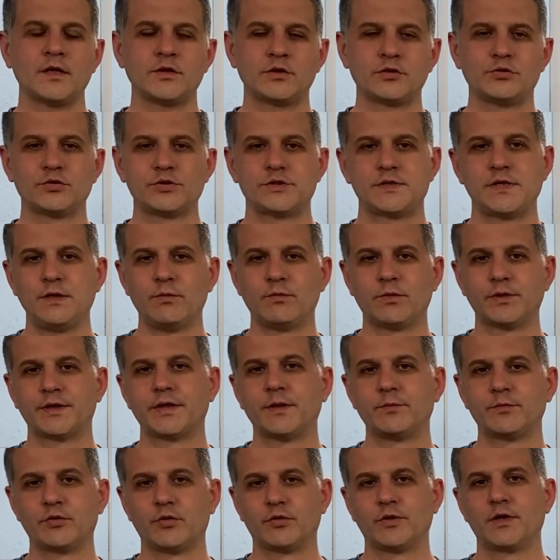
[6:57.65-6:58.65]
to see what
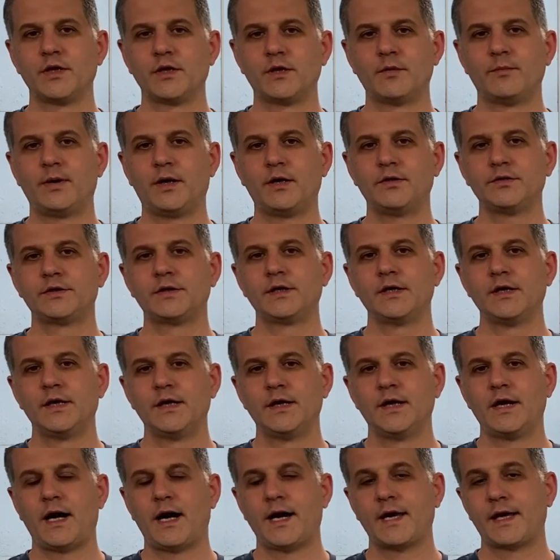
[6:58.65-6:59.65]
I'm talking about.
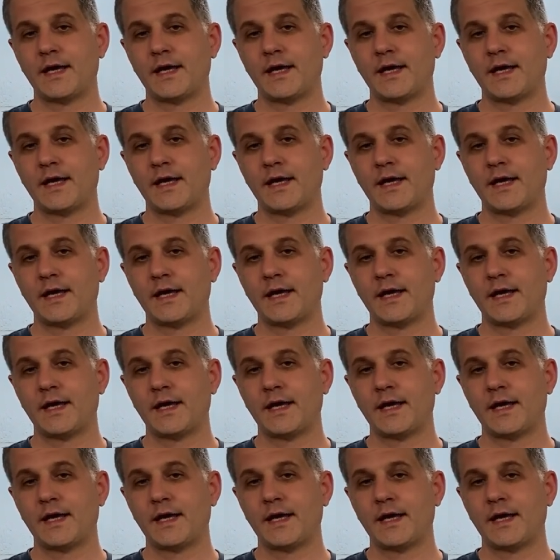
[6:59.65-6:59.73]
I